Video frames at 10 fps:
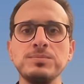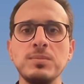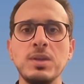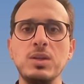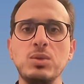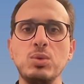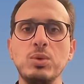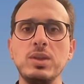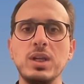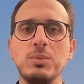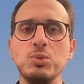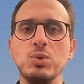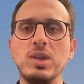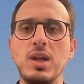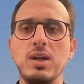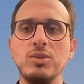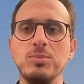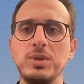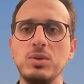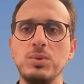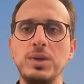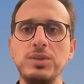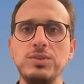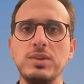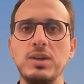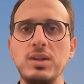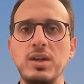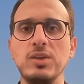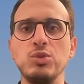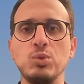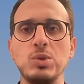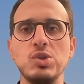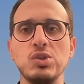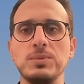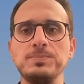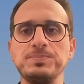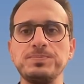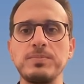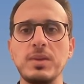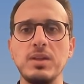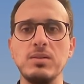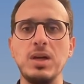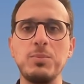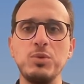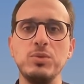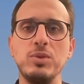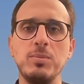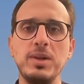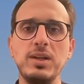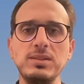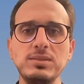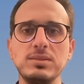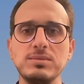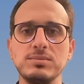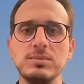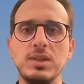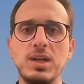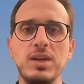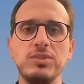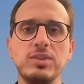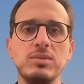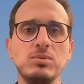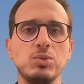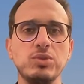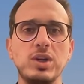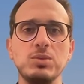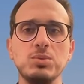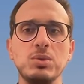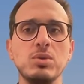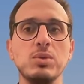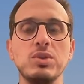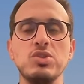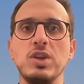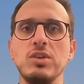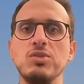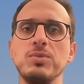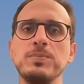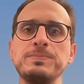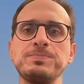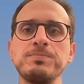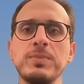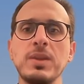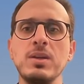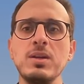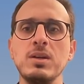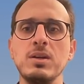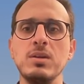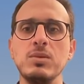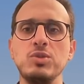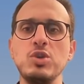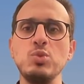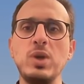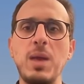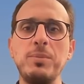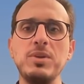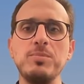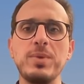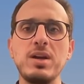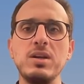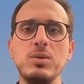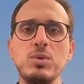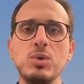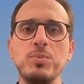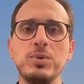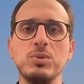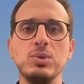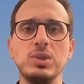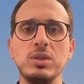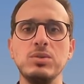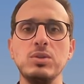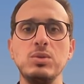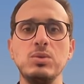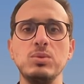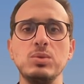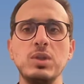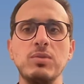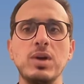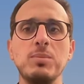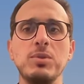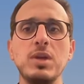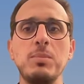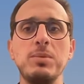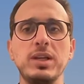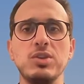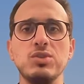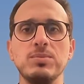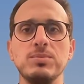It took the time to analyze my request and ask questions. I approved the plan and asked it to start working on the change. The change will happen in parallel with OpenCode continue to develop the application.